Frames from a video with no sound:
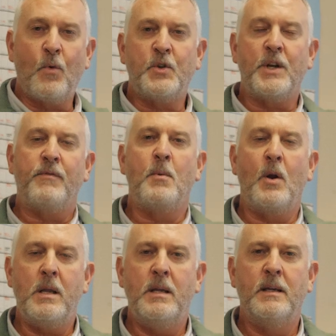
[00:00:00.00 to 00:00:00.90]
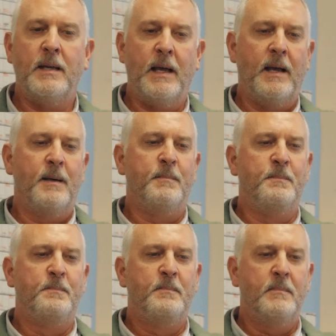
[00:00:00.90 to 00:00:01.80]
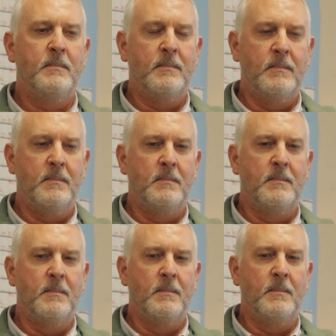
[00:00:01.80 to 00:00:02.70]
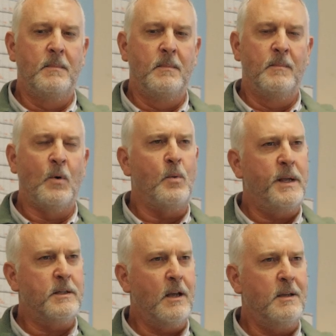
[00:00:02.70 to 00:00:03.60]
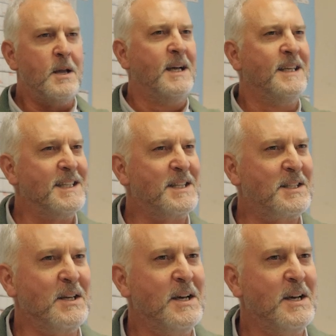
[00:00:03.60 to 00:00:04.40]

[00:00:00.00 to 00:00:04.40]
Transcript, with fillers: for watching, everybody. Um, what were we going to say?